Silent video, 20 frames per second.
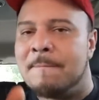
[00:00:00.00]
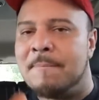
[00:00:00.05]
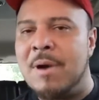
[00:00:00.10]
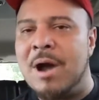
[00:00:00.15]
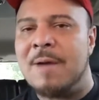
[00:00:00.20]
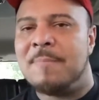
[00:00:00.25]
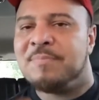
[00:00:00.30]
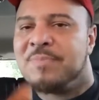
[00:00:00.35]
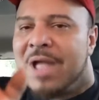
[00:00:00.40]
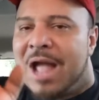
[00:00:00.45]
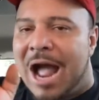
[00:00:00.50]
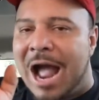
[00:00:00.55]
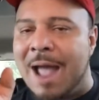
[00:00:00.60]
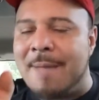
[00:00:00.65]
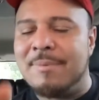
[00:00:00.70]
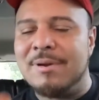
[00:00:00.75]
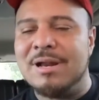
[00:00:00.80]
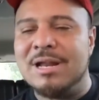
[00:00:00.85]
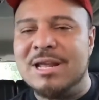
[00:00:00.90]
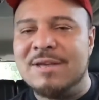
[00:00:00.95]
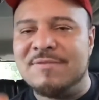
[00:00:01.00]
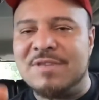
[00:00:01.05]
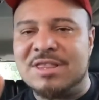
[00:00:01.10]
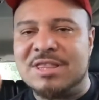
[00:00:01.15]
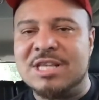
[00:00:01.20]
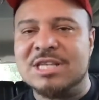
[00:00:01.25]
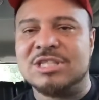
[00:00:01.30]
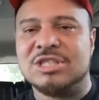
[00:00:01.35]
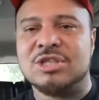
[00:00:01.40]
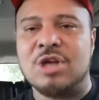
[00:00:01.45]
But I believe
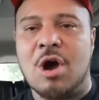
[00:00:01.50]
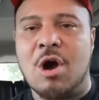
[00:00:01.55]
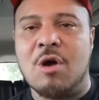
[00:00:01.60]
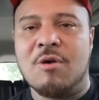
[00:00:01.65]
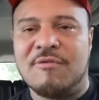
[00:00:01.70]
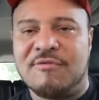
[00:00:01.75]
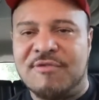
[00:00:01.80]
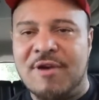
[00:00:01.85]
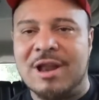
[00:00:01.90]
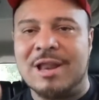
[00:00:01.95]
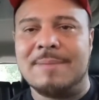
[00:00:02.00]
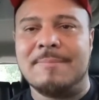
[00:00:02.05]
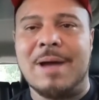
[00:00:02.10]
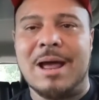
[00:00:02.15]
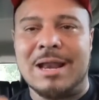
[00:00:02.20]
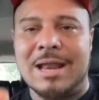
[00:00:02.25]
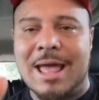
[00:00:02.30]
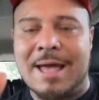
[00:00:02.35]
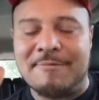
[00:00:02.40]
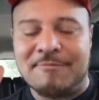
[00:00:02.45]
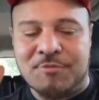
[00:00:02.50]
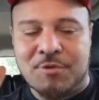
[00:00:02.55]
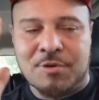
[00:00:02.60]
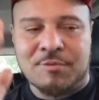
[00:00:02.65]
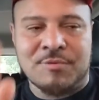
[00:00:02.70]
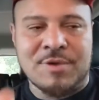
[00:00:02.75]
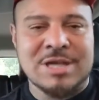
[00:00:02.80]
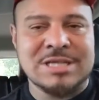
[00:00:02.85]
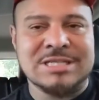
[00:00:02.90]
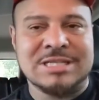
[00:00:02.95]
that this song fell in my lap for
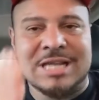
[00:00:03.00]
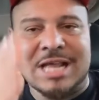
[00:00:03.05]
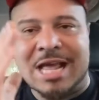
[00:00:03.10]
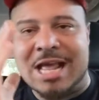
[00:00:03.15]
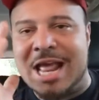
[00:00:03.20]
a reason.